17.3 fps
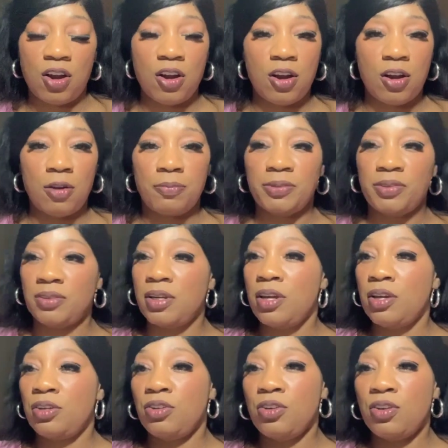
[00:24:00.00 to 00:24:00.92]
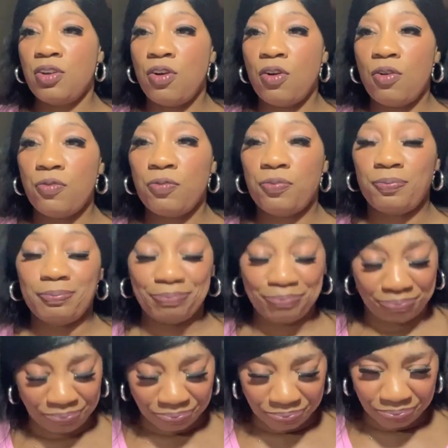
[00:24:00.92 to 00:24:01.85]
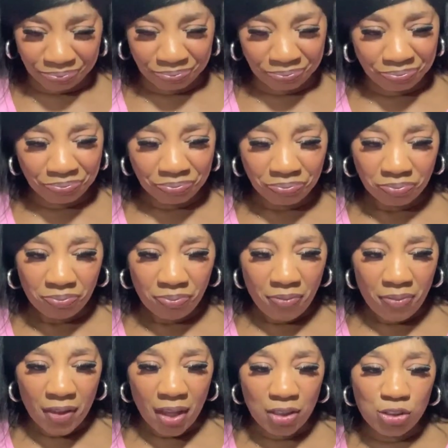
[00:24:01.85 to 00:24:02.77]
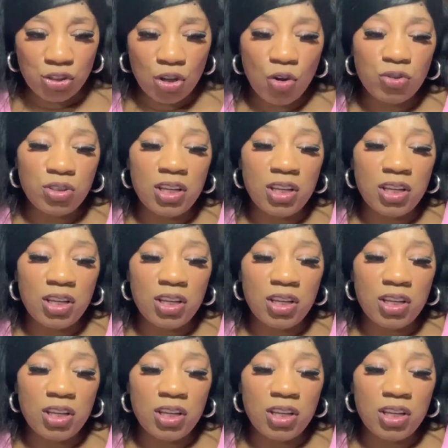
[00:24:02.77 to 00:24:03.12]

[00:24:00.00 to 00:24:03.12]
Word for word: herbs, you know. So